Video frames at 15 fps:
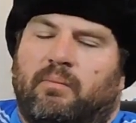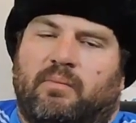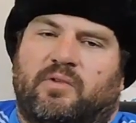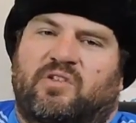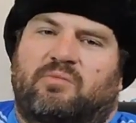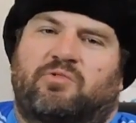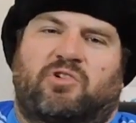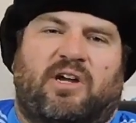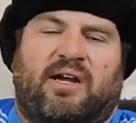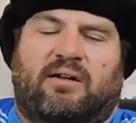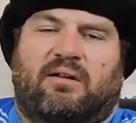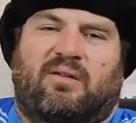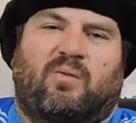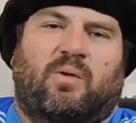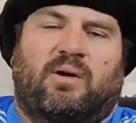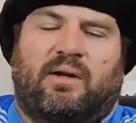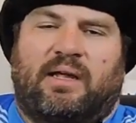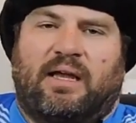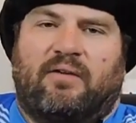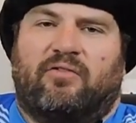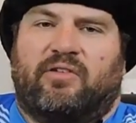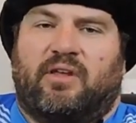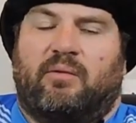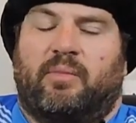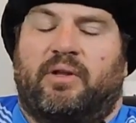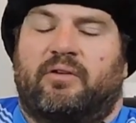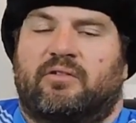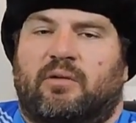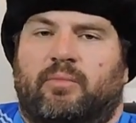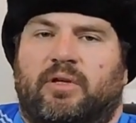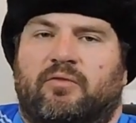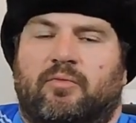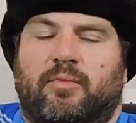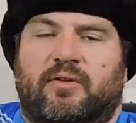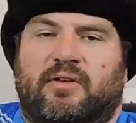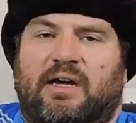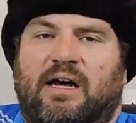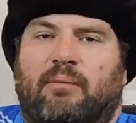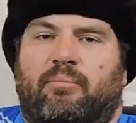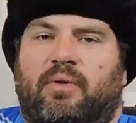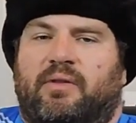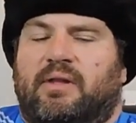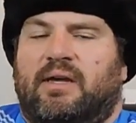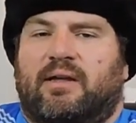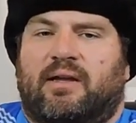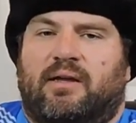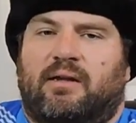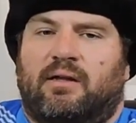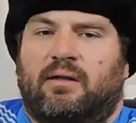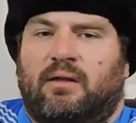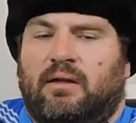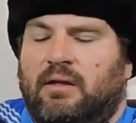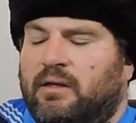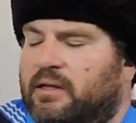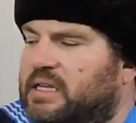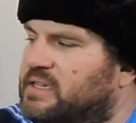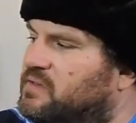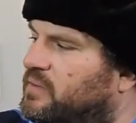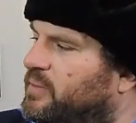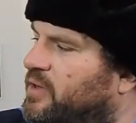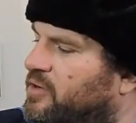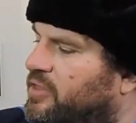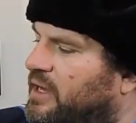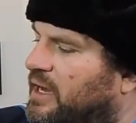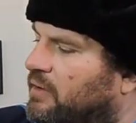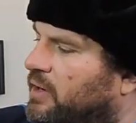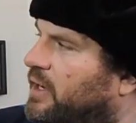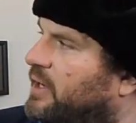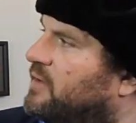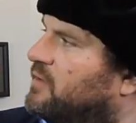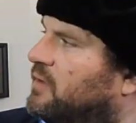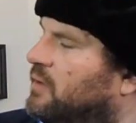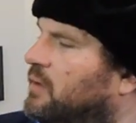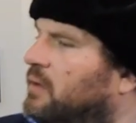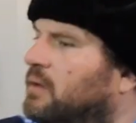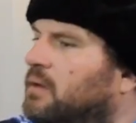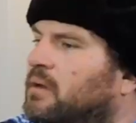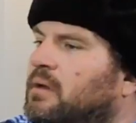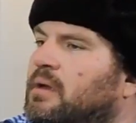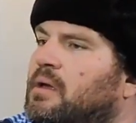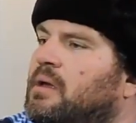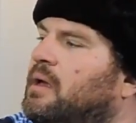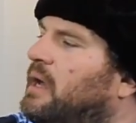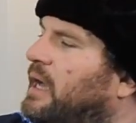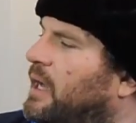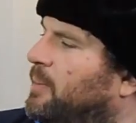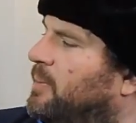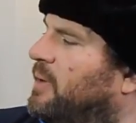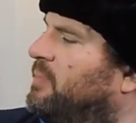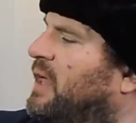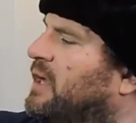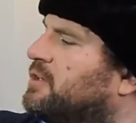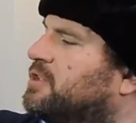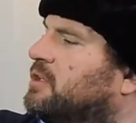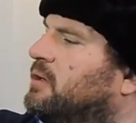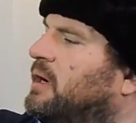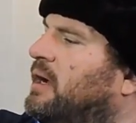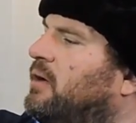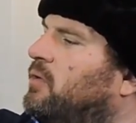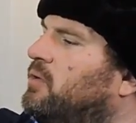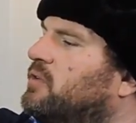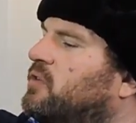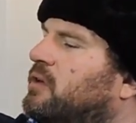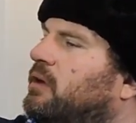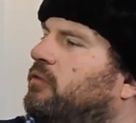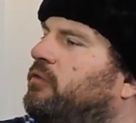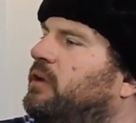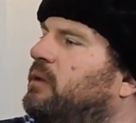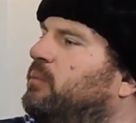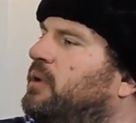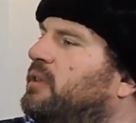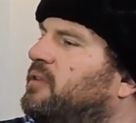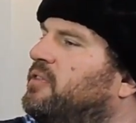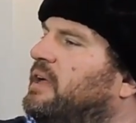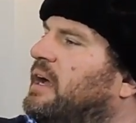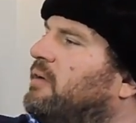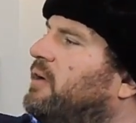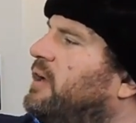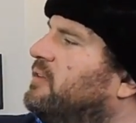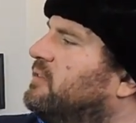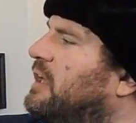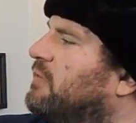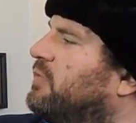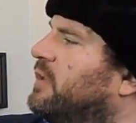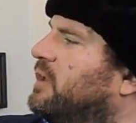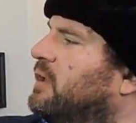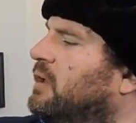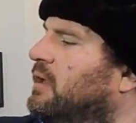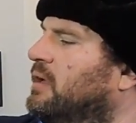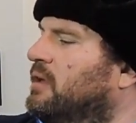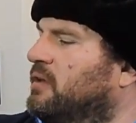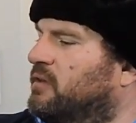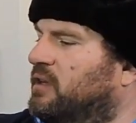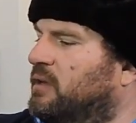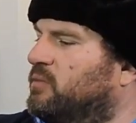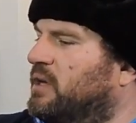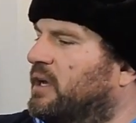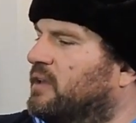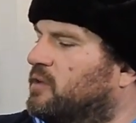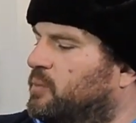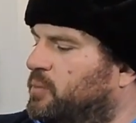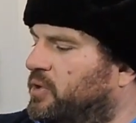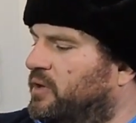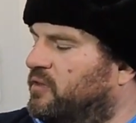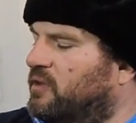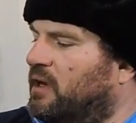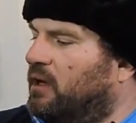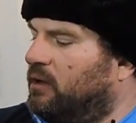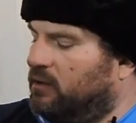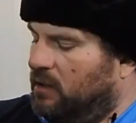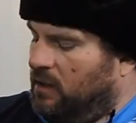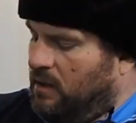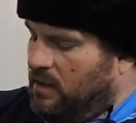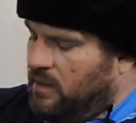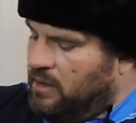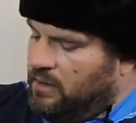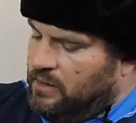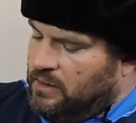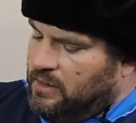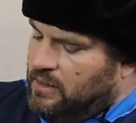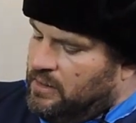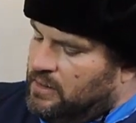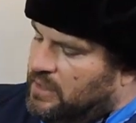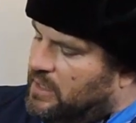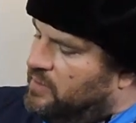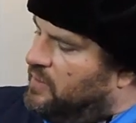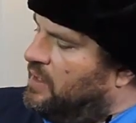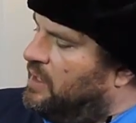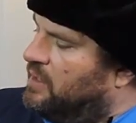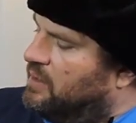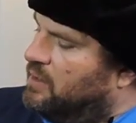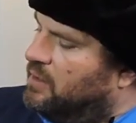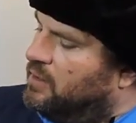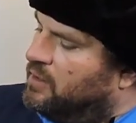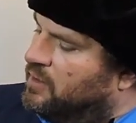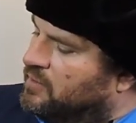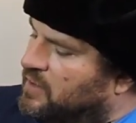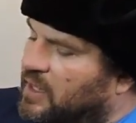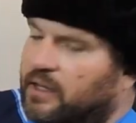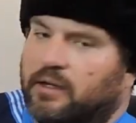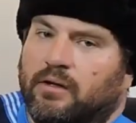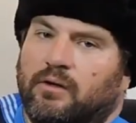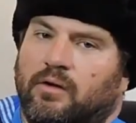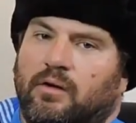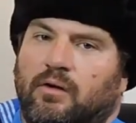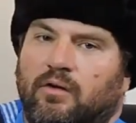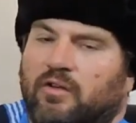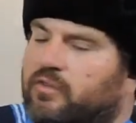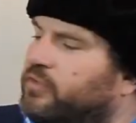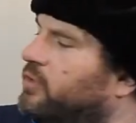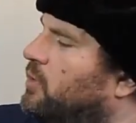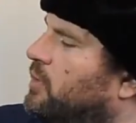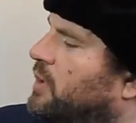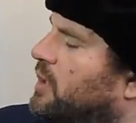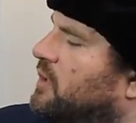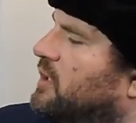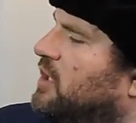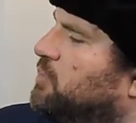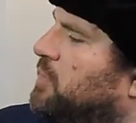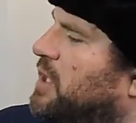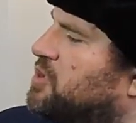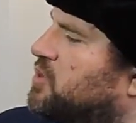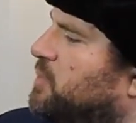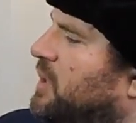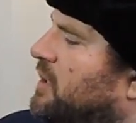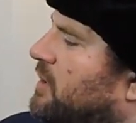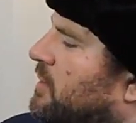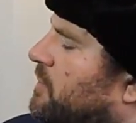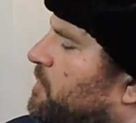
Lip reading: subtract 1.5 centimeters, I believe, from the top, and that kind of gives them their thigh rise. I'm not sure how it's going to fit, but the thigh rise definitely seems like it's pretty solid. And then you're going to take your floor to knee measurement,